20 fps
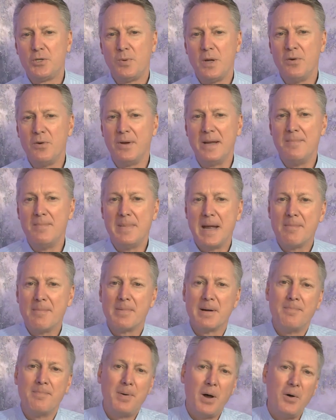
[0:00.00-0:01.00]
we
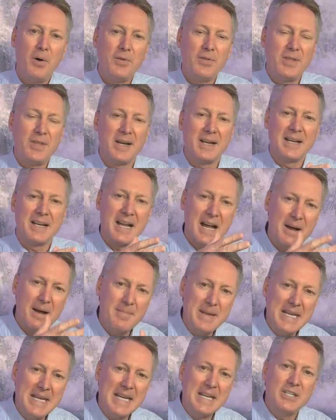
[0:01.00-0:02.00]
remember both the
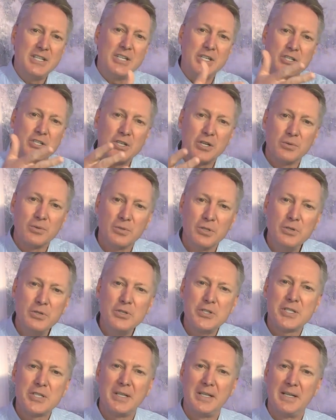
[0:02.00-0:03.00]
coming into
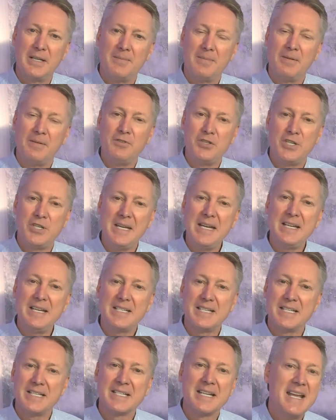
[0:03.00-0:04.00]
Jerusalem of
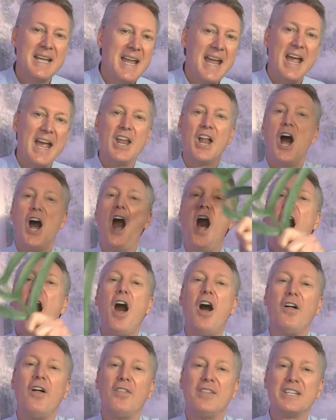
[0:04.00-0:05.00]
Jesus and
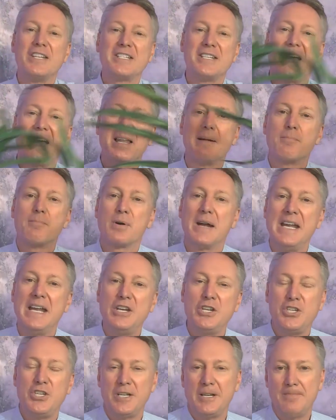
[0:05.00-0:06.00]
all the
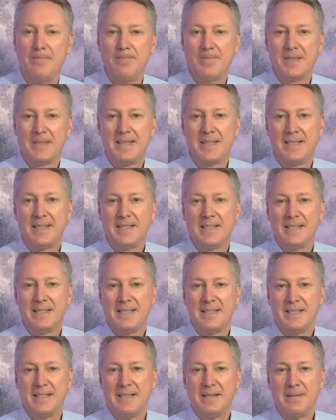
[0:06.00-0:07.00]
celebration,
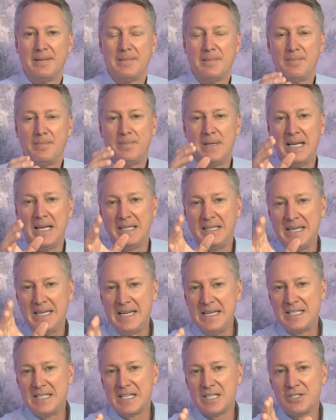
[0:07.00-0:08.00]
but it
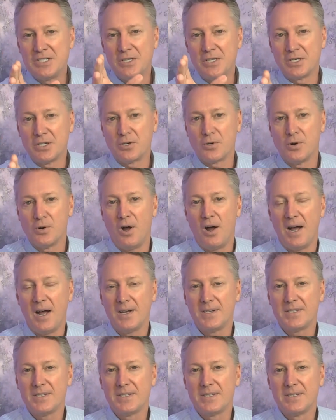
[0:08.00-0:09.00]
leads us to the
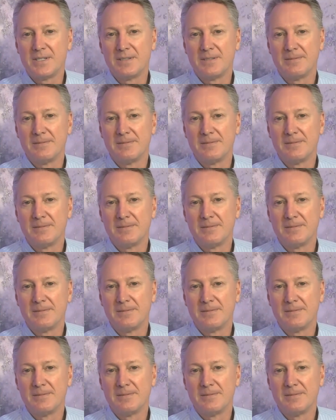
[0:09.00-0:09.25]
cross.